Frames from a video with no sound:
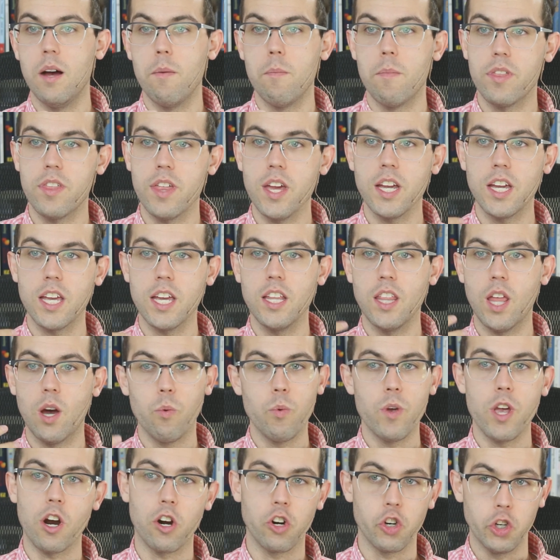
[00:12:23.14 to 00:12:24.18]
thinking that
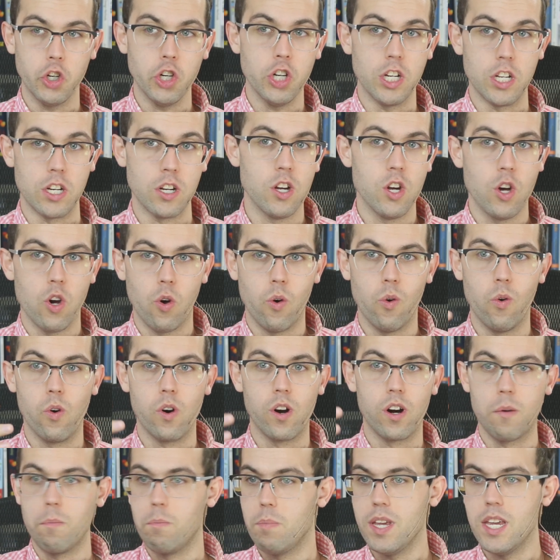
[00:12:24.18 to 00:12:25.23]
we are good
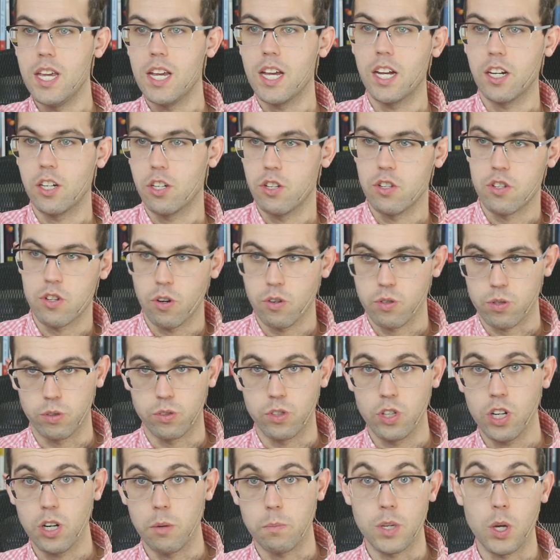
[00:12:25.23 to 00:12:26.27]
or being on good social
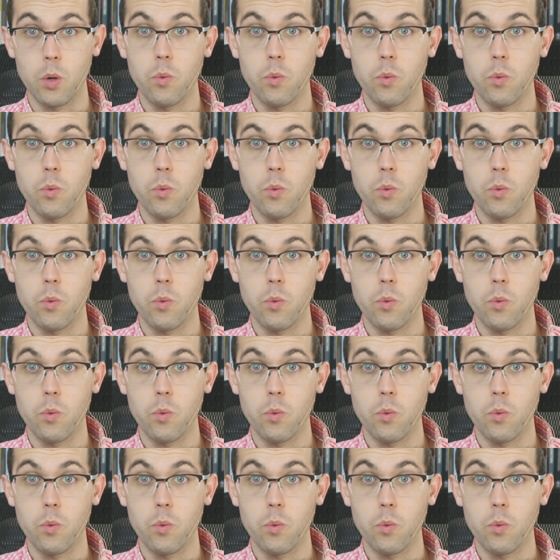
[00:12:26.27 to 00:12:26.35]
terms,